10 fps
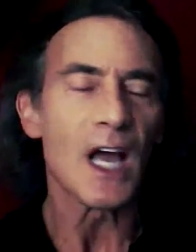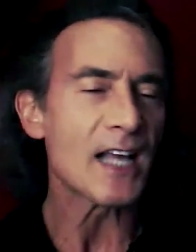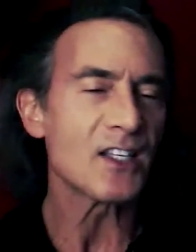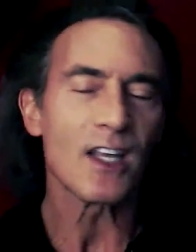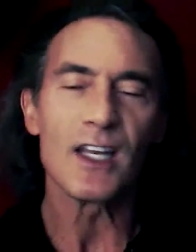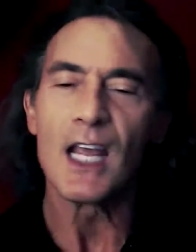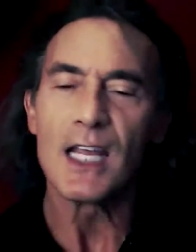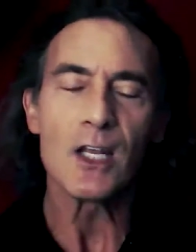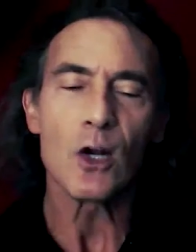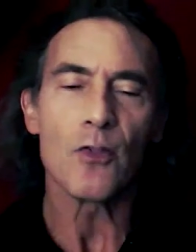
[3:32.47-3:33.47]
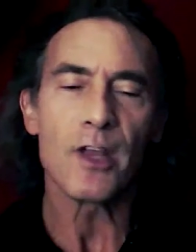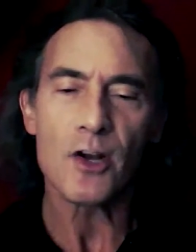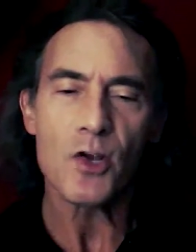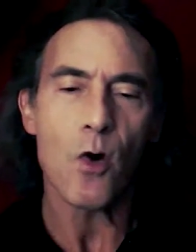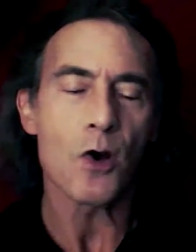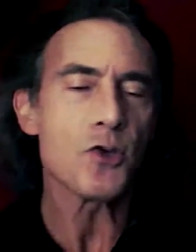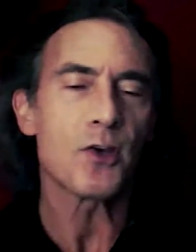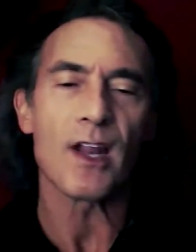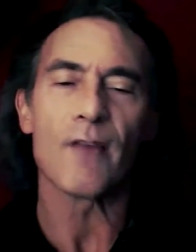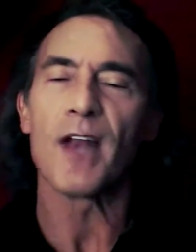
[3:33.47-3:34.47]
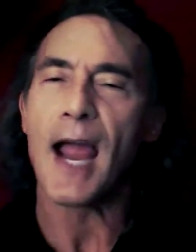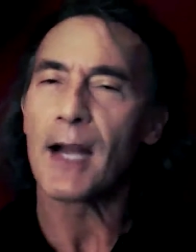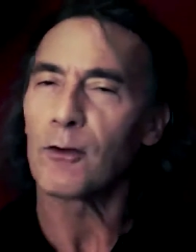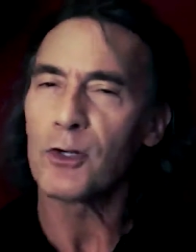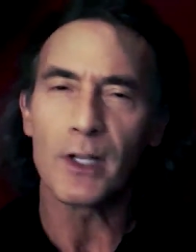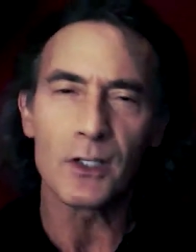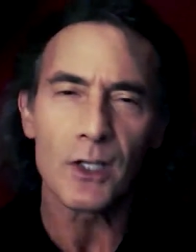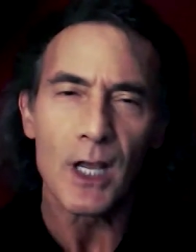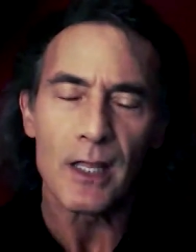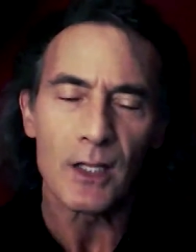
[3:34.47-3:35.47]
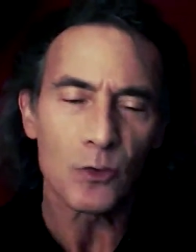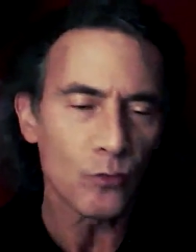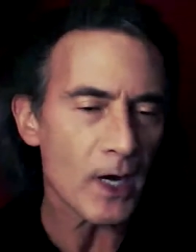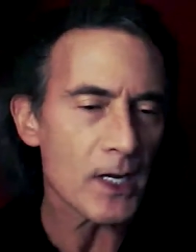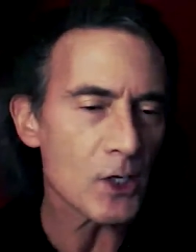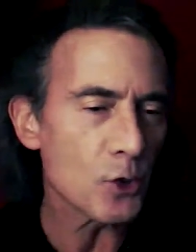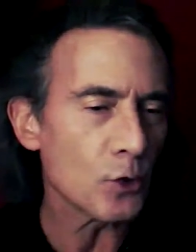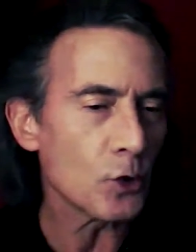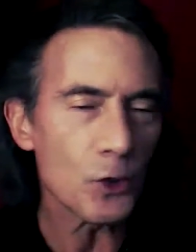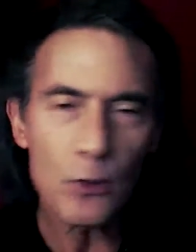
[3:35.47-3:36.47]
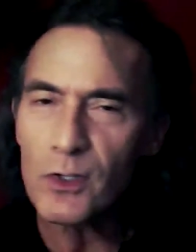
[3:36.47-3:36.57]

I said, "You know, there you are. You could have an actress that's ready to do